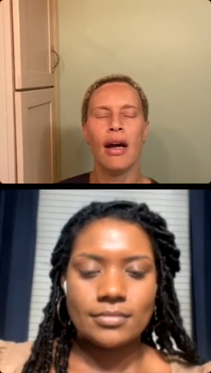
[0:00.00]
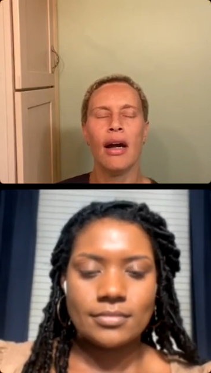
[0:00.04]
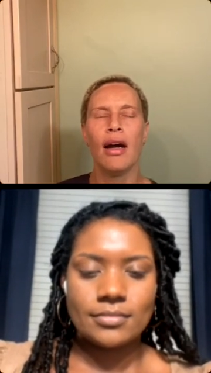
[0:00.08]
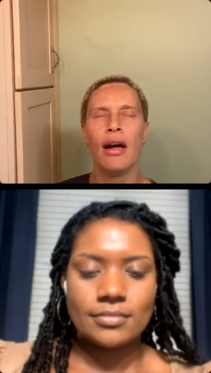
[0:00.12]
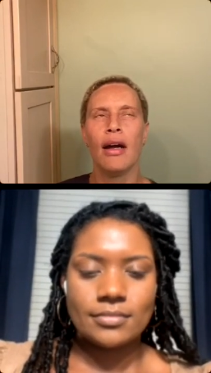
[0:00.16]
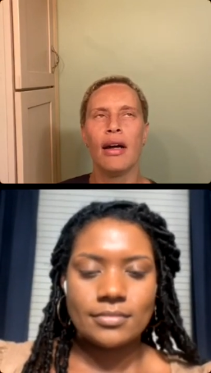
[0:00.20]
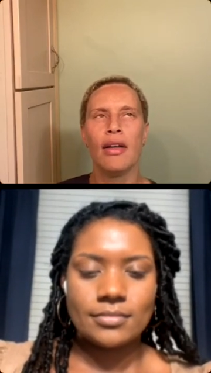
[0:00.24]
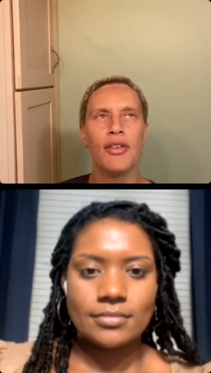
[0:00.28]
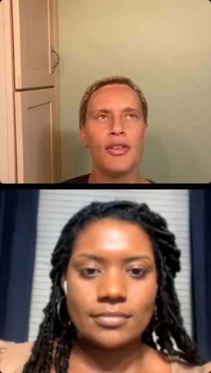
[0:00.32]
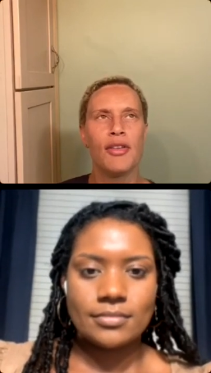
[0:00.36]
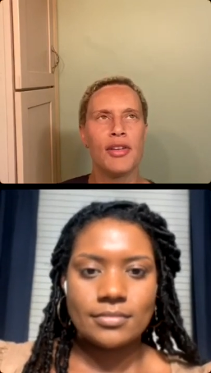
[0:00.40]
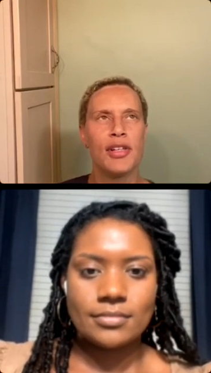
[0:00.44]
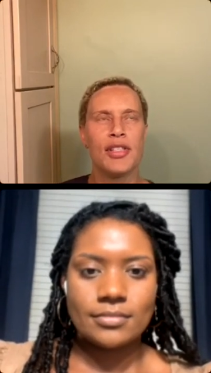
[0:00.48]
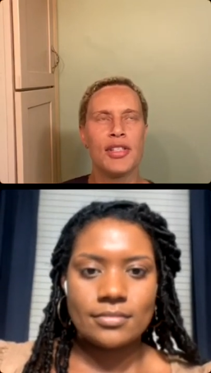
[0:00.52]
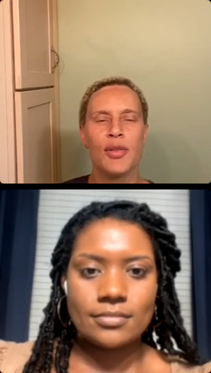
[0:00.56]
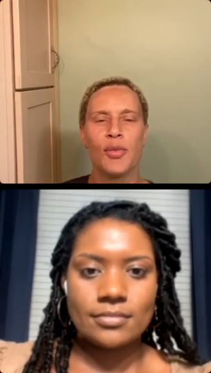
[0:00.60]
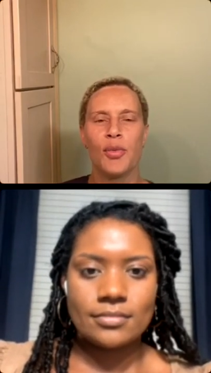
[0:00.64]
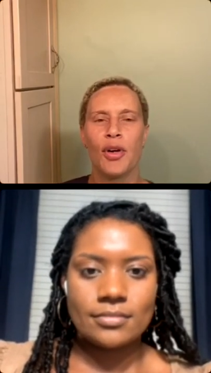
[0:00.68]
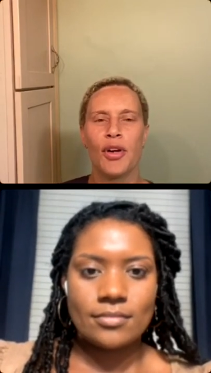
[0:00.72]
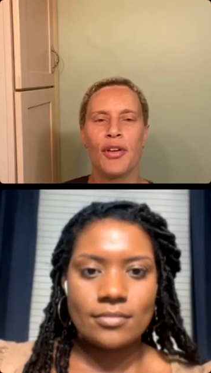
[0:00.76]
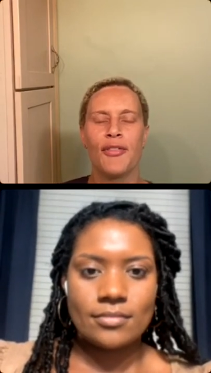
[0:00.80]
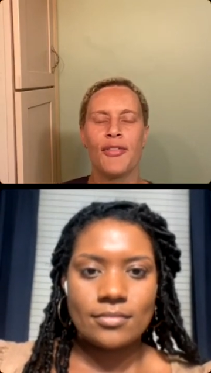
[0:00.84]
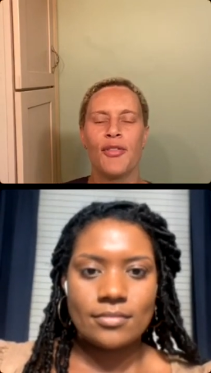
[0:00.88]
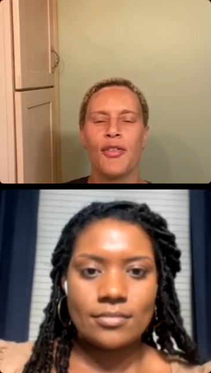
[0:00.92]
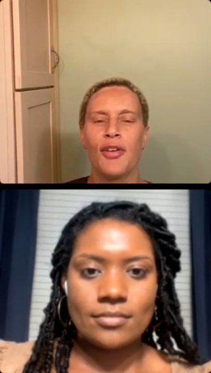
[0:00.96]
Speaker 1: there is a word
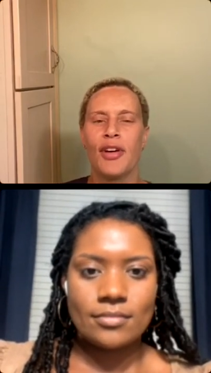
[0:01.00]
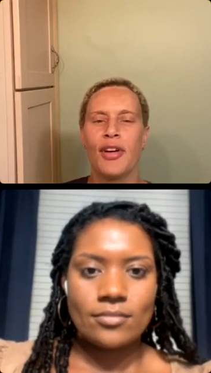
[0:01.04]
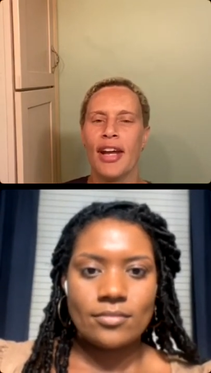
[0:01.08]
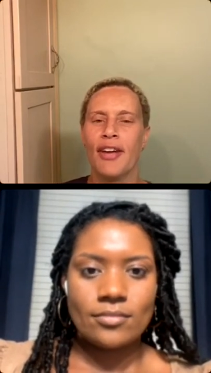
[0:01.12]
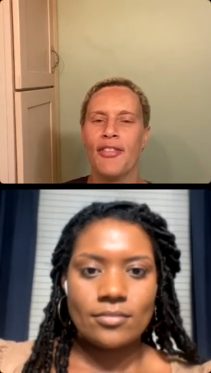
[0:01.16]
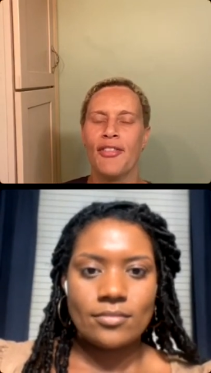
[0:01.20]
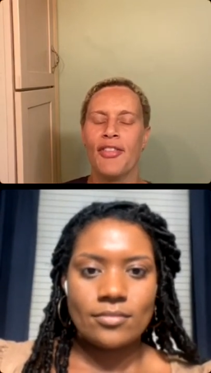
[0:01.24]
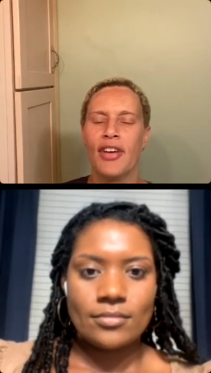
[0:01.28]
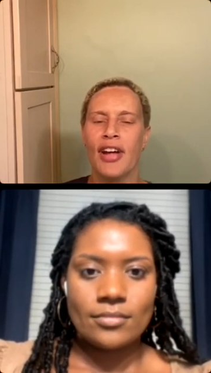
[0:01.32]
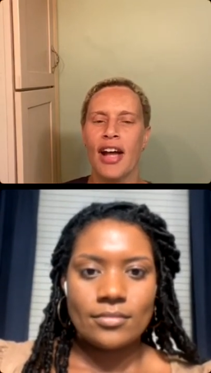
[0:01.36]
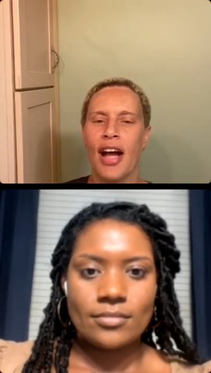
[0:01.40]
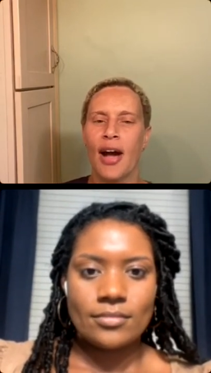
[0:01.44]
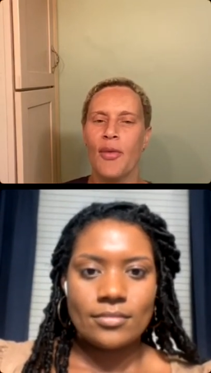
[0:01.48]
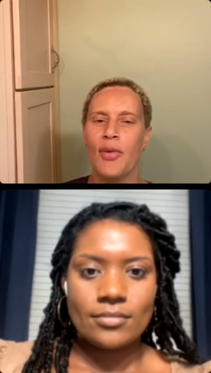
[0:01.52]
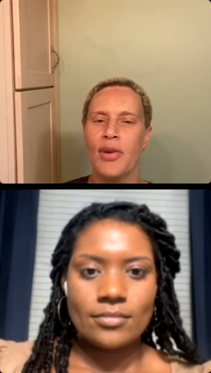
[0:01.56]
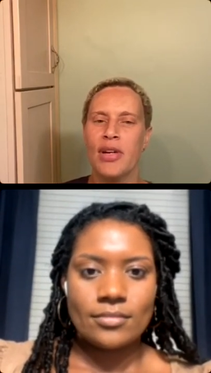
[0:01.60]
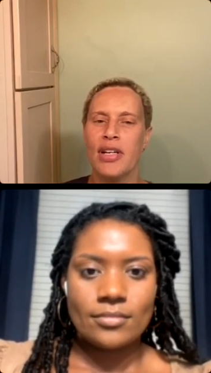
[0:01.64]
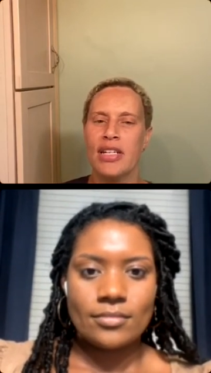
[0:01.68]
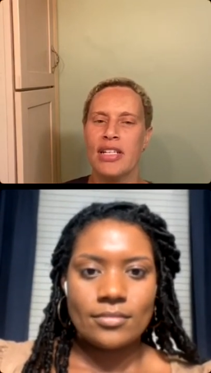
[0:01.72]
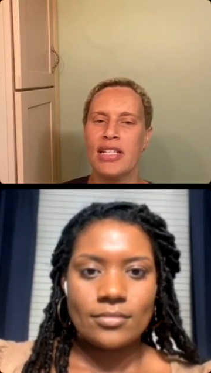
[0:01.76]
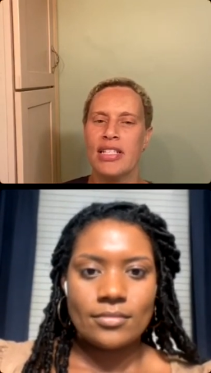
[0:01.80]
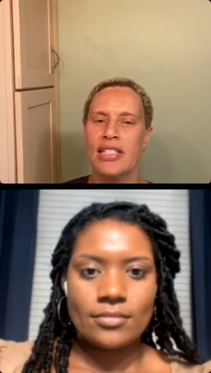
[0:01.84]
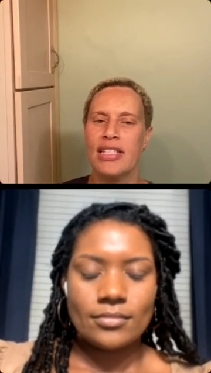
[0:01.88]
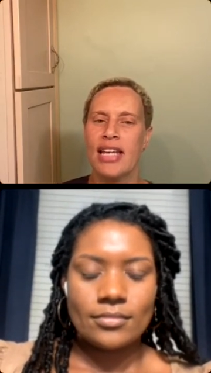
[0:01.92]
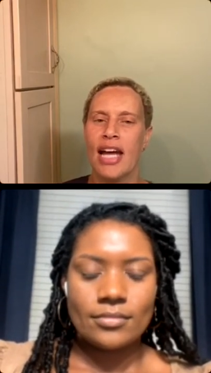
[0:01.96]
for it, and I forgot what it
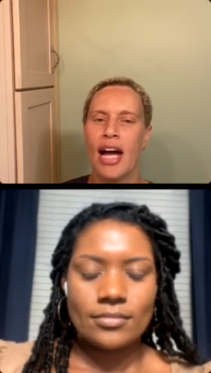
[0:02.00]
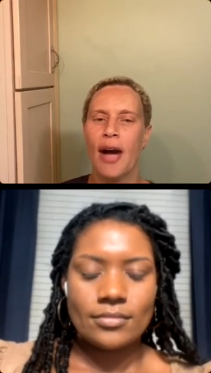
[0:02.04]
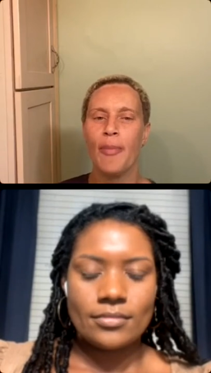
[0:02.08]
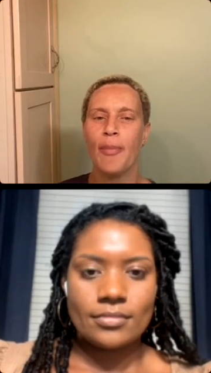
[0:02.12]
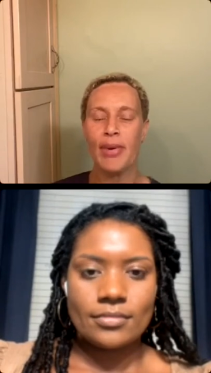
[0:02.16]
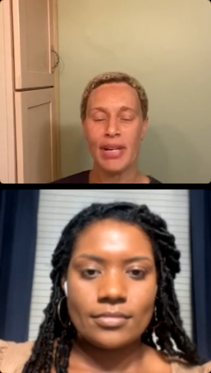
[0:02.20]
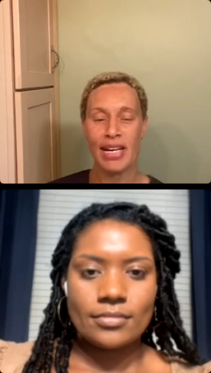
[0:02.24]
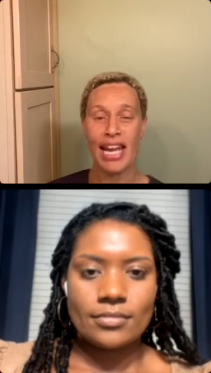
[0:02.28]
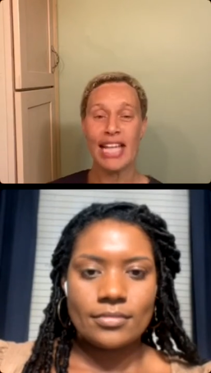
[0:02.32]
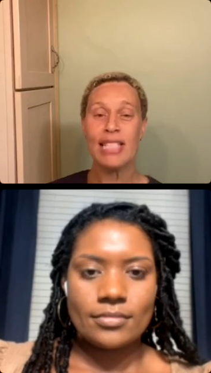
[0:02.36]
is now, but it has